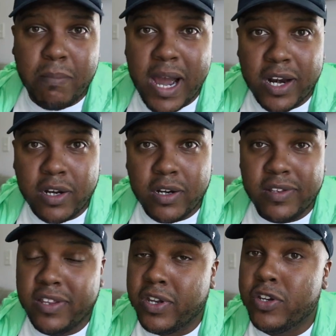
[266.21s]
moniker
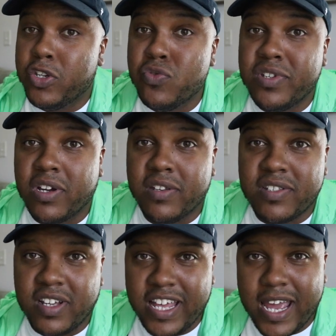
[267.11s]
that they're using on
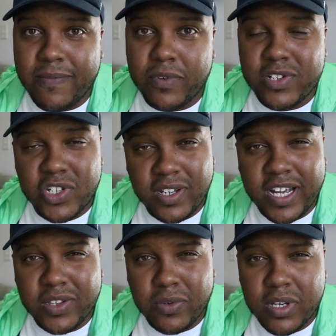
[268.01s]
this collab for the Gel
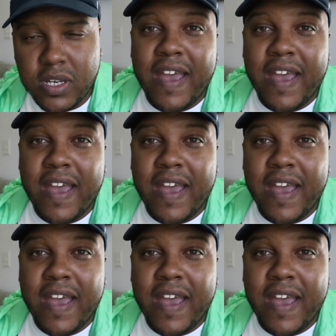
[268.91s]
Lyte 3.